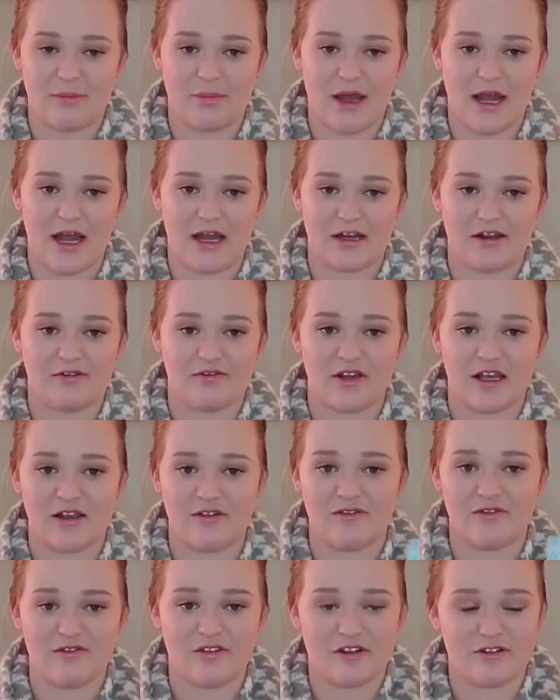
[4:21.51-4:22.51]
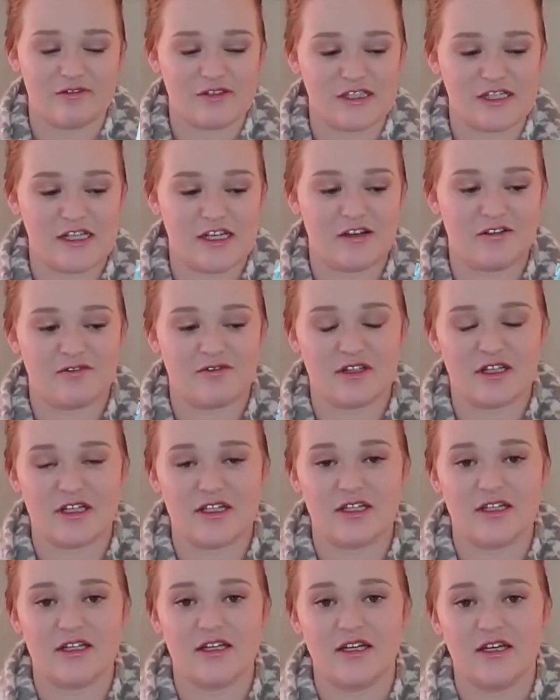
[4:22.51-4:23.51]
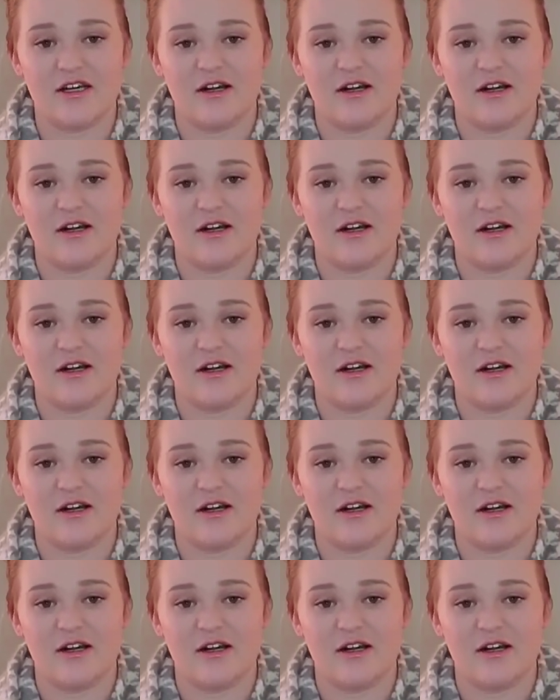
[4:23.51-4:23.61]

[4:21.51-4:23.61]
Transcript: pack of 50 of the